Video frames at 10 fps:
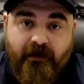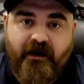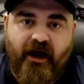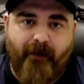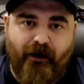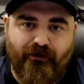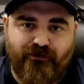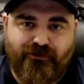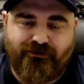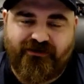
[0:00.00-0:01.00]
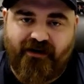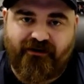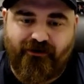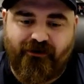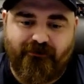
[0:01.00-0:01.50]
about who Jun-Seok
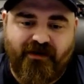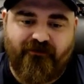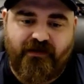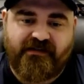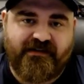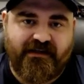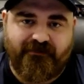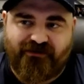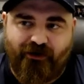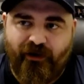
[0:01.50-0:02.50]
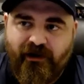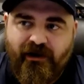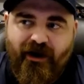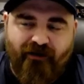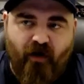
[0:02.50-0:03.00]
Yeo could be for this team. So
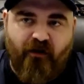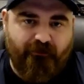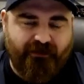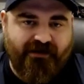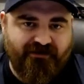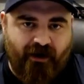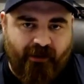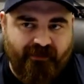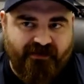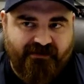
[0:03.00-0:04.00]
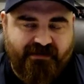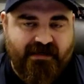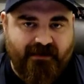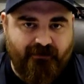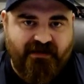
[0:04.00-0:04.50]
of all the players on this
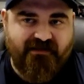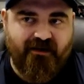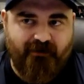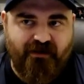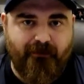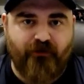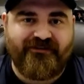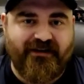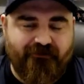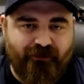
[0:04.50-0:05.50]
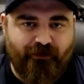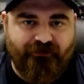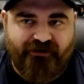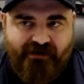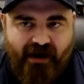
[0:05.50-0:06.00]
team, he's going to be the most difficult
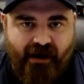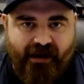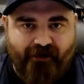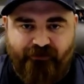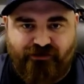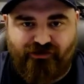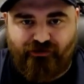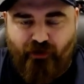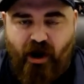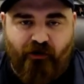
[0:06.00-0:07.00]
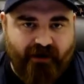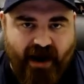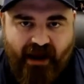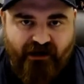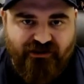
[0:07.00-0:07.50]
to not have a strong
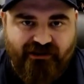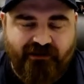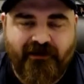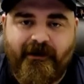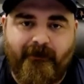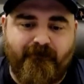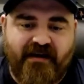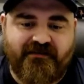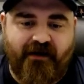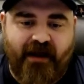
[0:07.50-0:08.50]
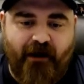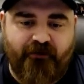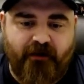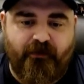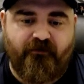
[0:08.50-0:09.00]
reaction based on how
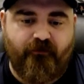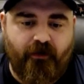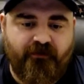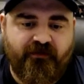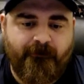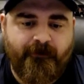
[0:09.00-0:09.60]
he performs.